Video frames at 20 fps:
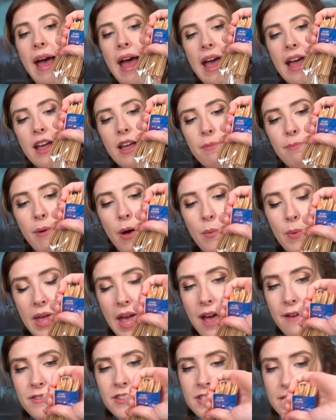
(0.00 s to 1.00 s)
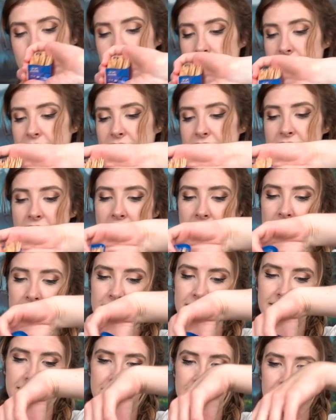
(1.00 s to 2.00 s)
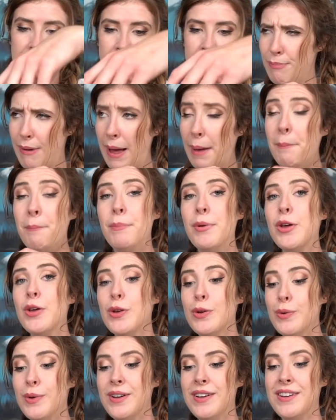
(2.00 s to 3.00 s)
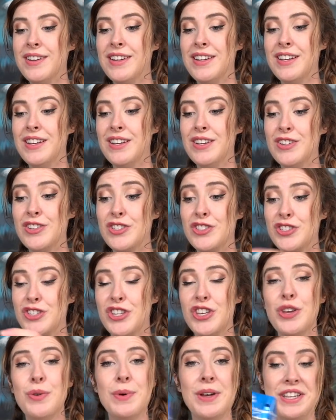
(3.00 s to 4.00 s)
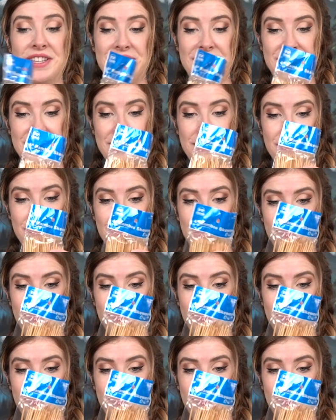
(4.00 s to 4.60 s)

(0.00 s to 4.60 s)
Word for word: bag, but we have some sticks. Bamboo skewers.